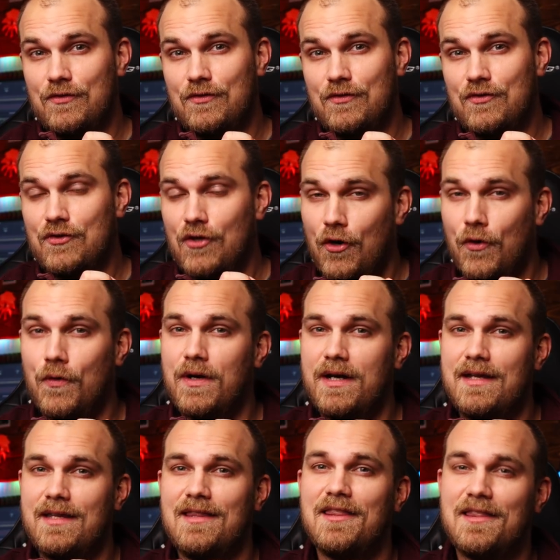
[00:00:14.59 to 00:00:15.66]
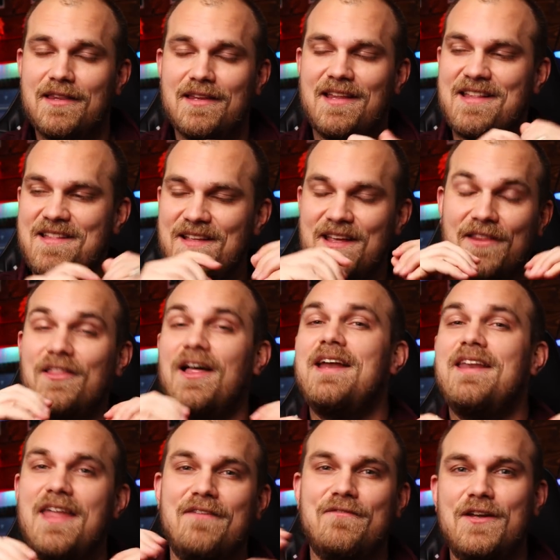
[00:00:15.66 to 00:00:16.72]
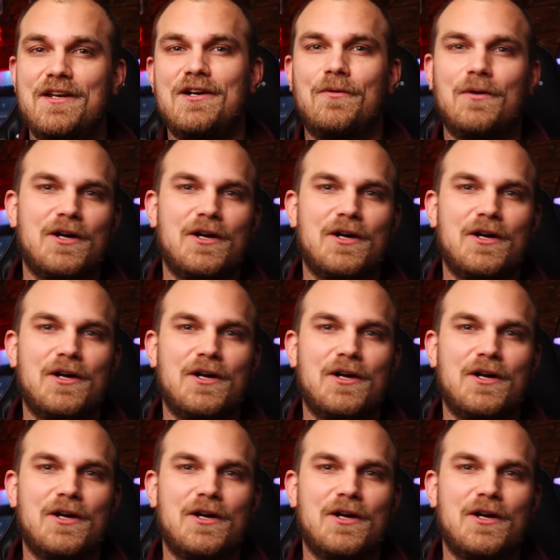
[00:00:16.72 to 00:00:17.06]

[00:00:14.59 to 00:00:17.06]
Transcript: So in, in light of that video,